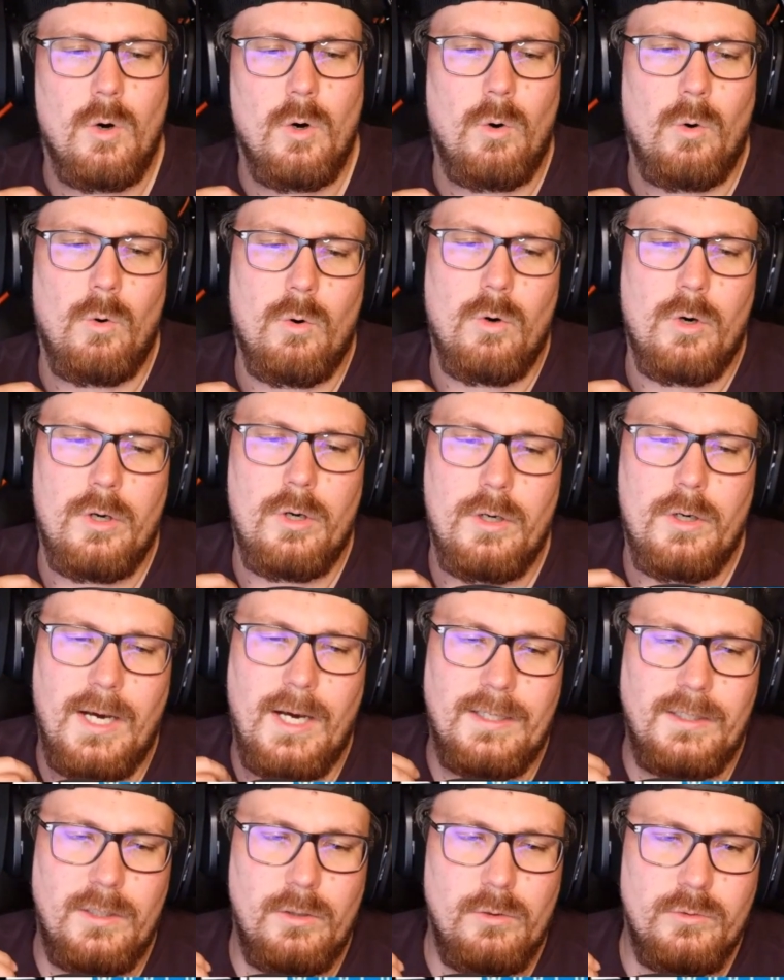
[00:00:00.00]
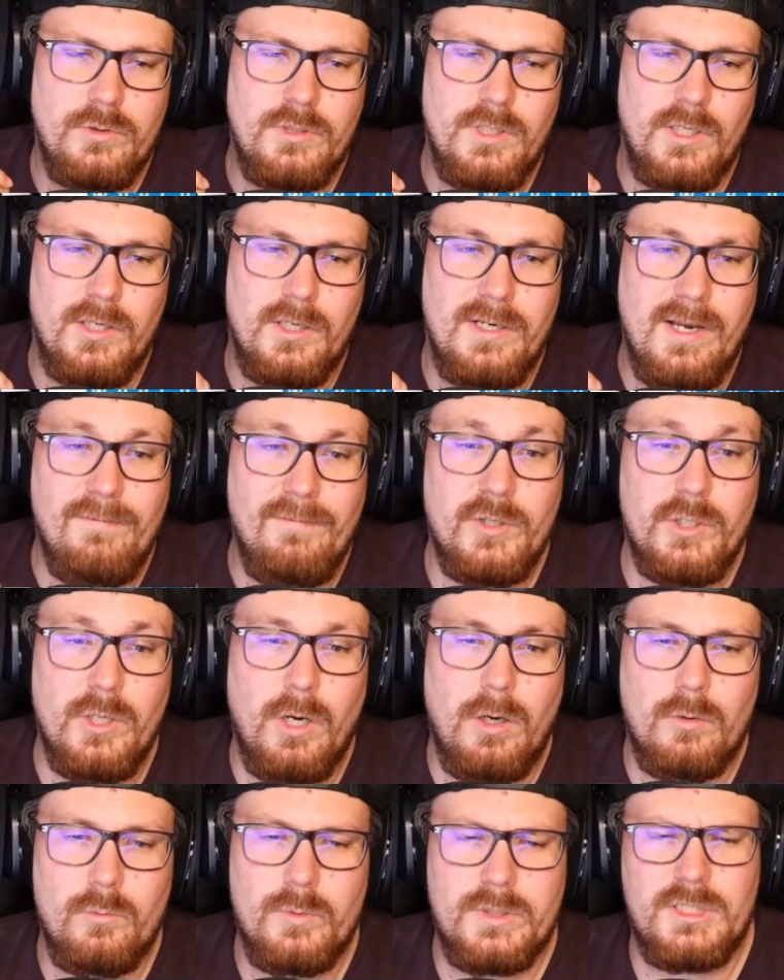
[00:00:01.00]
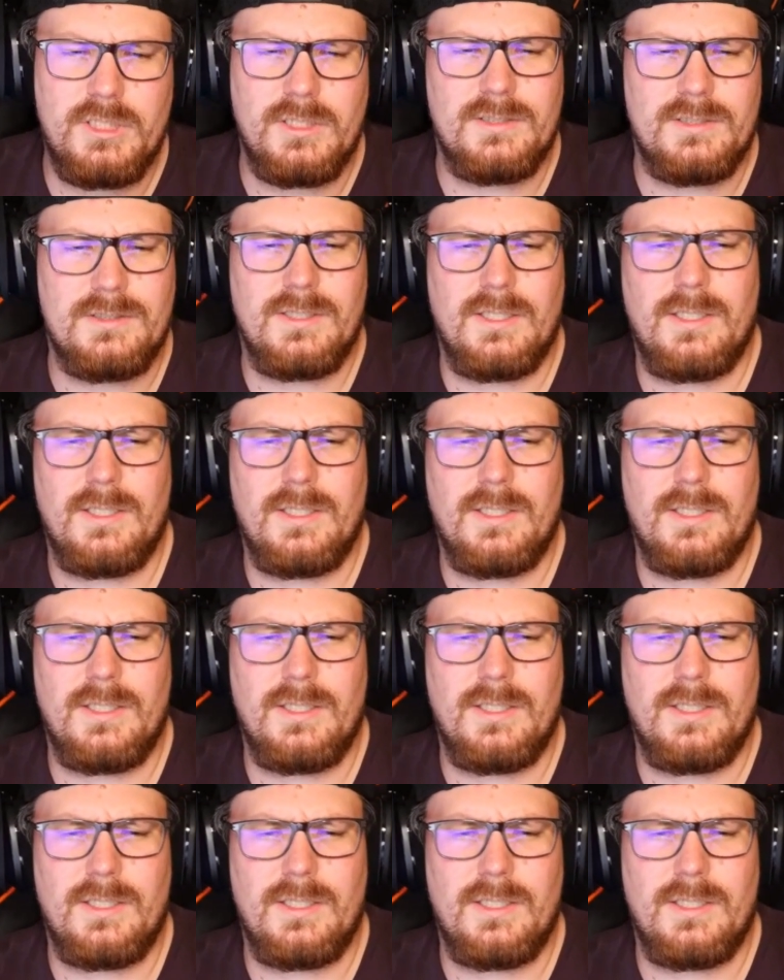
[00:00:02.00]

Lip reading: or I use a Neverdol, which is